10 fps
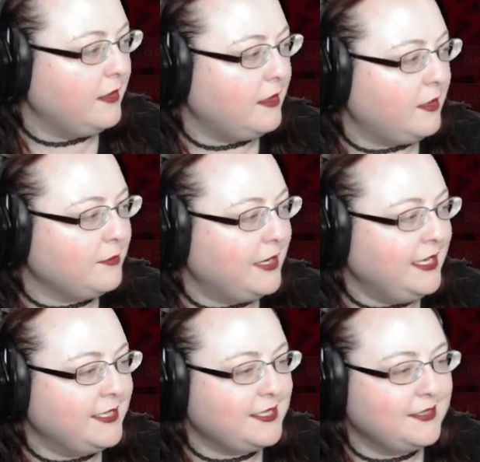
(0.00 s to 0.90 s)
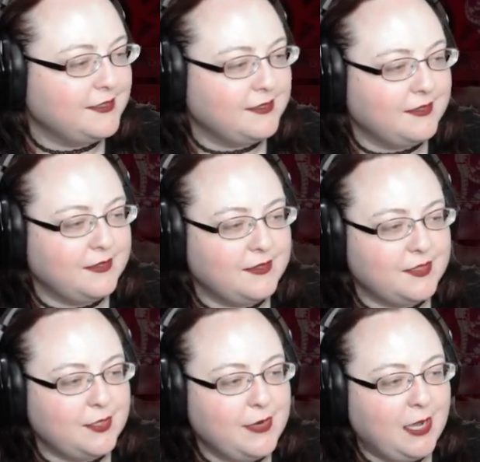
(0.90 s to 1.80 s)
All right.
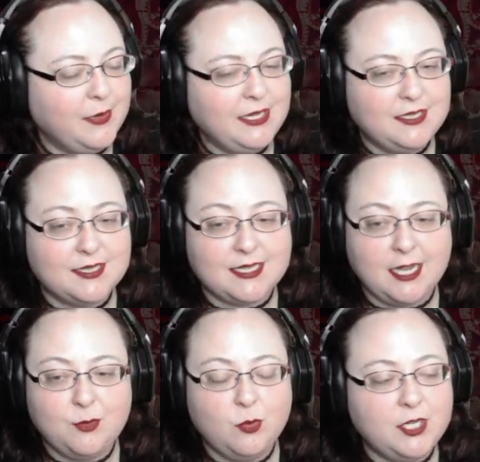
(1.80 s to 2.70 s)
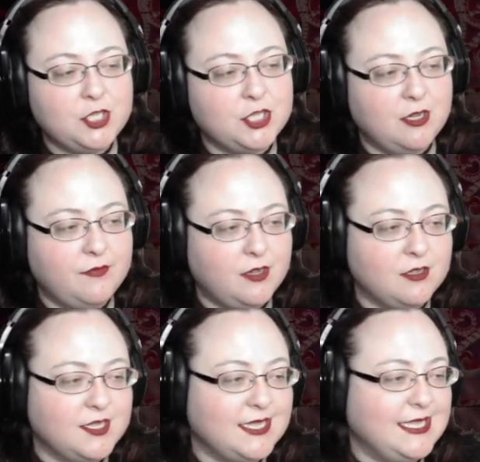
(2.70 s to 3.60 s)
So now we need to decide which of
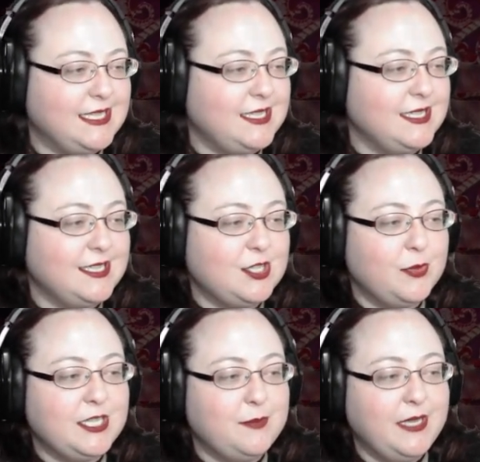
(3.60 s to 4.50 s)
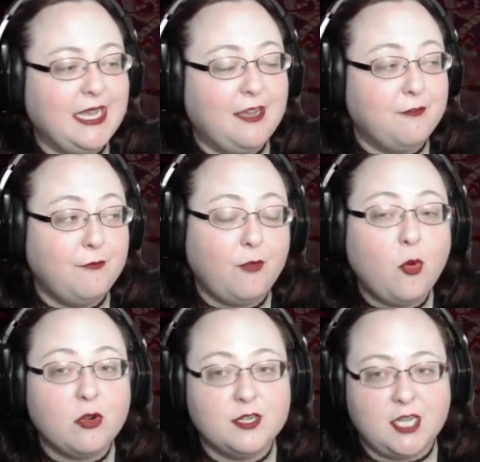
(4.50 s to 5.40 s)
our skill is going to be at
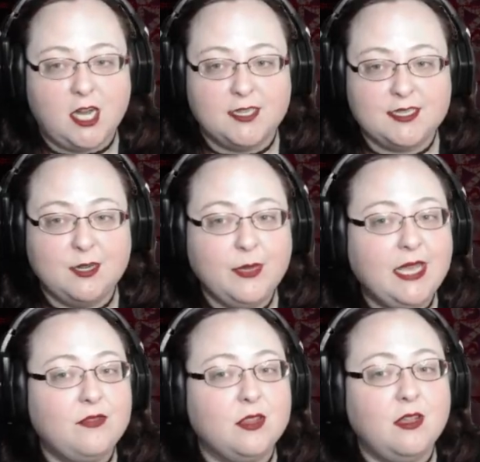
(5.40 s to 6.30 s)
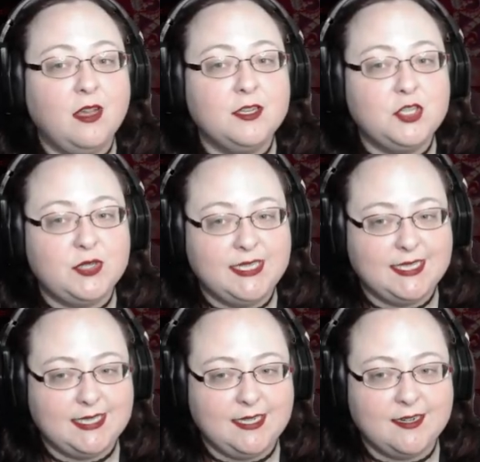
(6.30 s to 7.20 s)
4 dots. Now we have a lot of
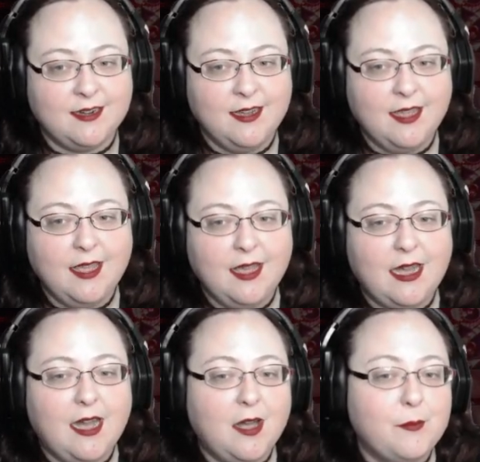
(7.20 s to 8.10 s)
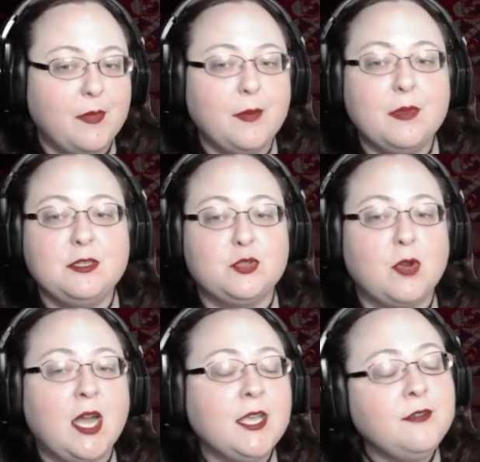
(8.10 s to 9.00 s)
choices here.
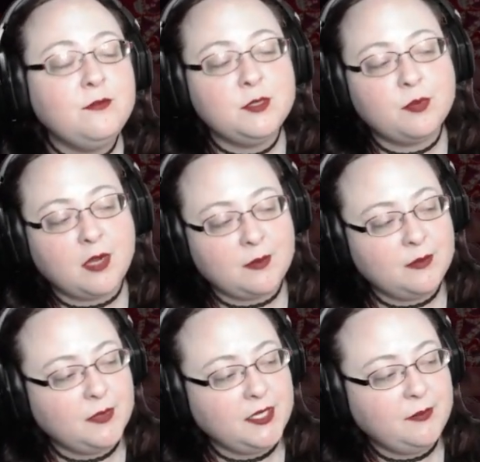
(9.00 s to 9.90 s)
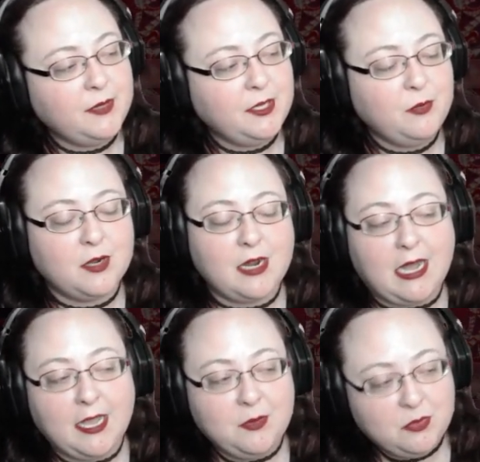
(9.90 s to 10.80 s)
Drive would probably be where
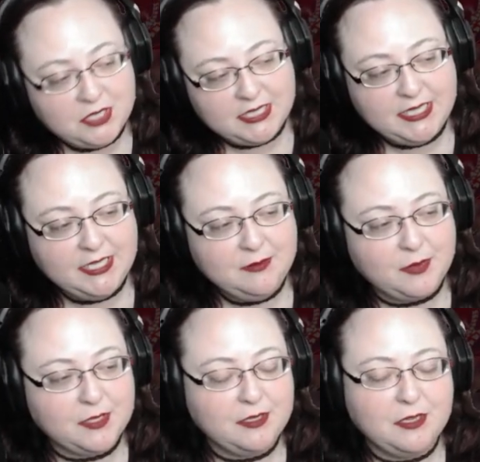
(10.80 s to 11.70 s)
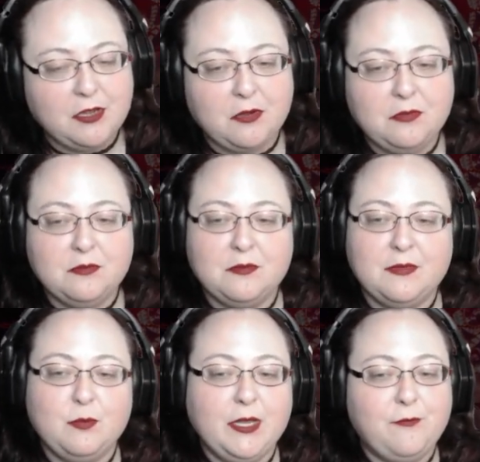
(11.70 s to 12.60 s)
I would lean, but, you know,
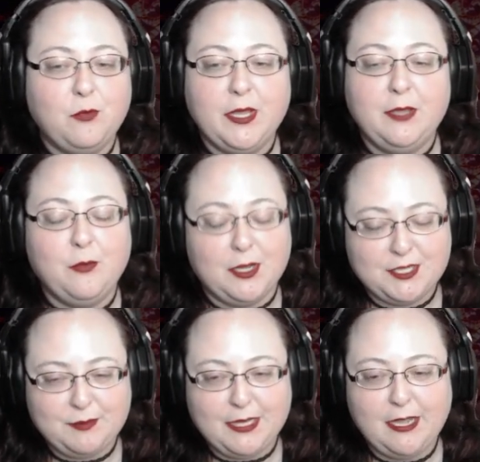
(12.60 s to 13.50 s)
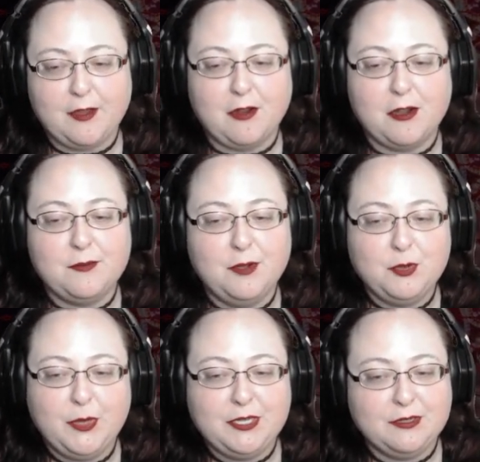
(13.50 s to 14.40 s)
if we want to play on hard mode,
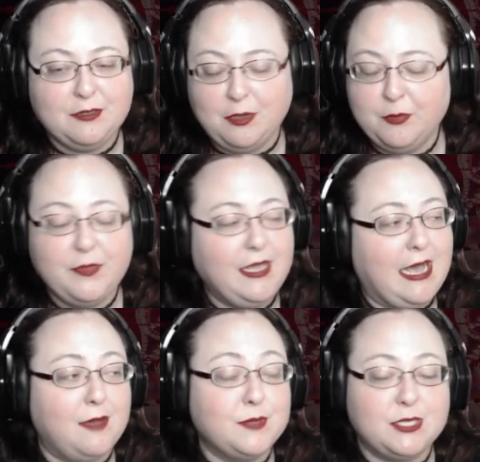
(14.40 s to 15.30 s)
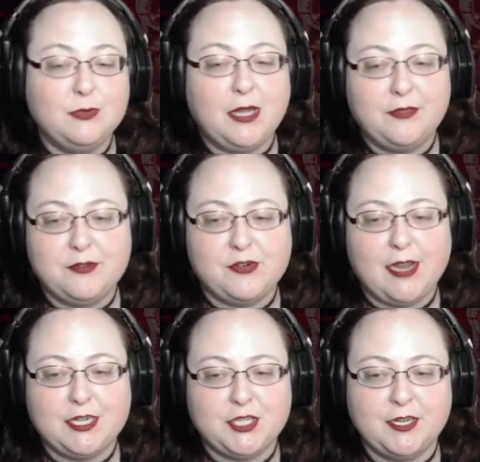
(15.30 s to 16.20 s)
we could go the absolute other
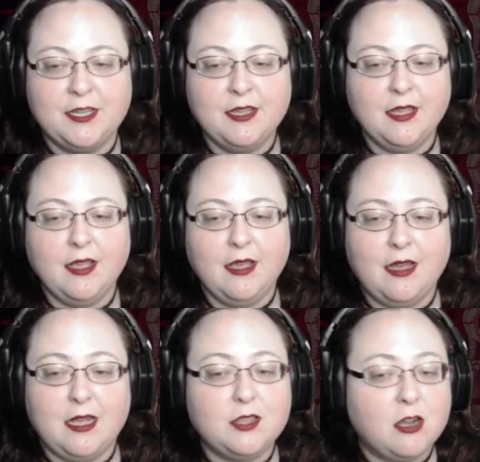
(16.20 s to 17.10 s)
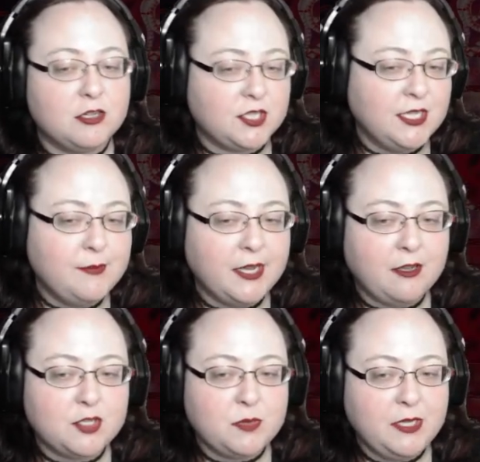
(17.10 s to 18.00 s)
direction. Larceny might
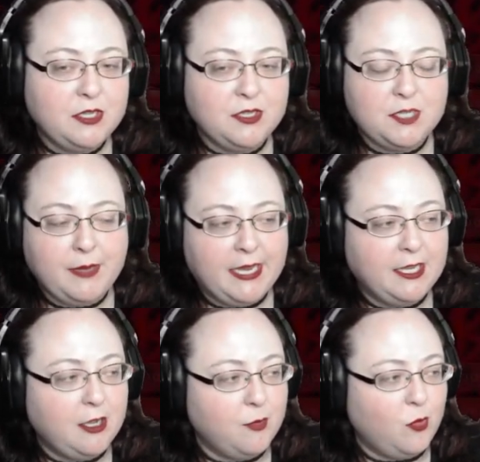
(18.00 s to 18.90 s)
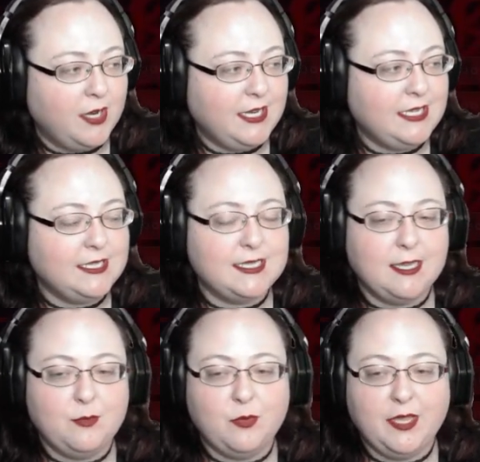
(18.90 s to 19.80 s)
also be good, depending on what it is
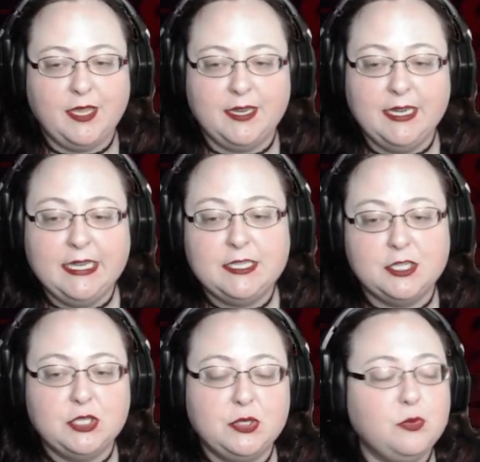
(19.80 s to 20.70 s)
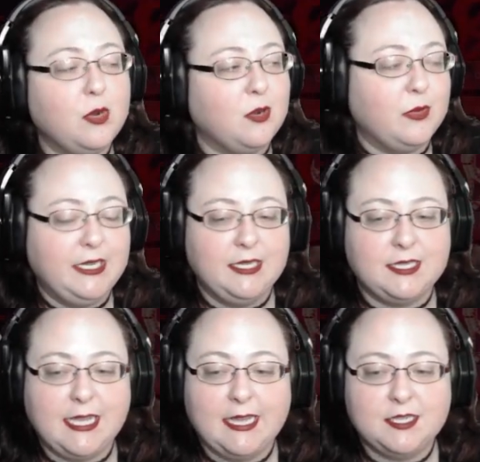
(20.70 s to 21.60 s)
that we need to do, where we need to
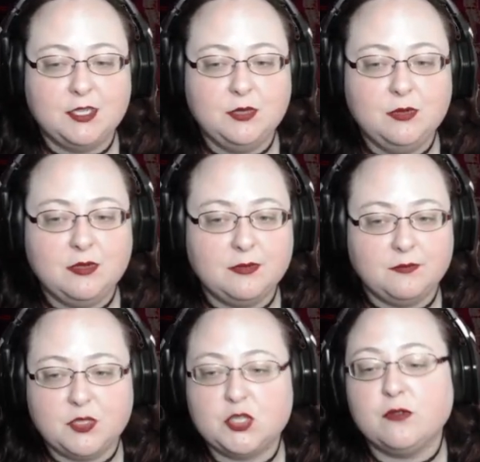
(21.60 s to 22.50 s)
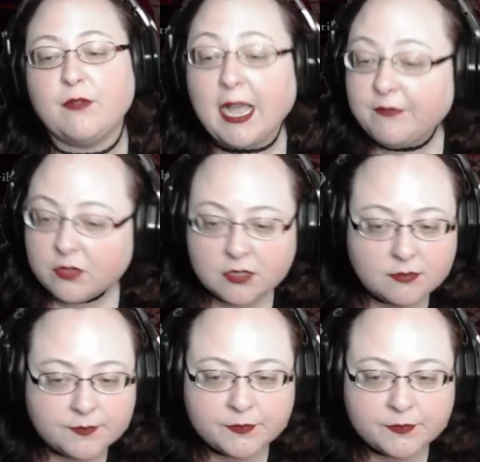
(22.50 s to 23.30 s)
get to. Survival?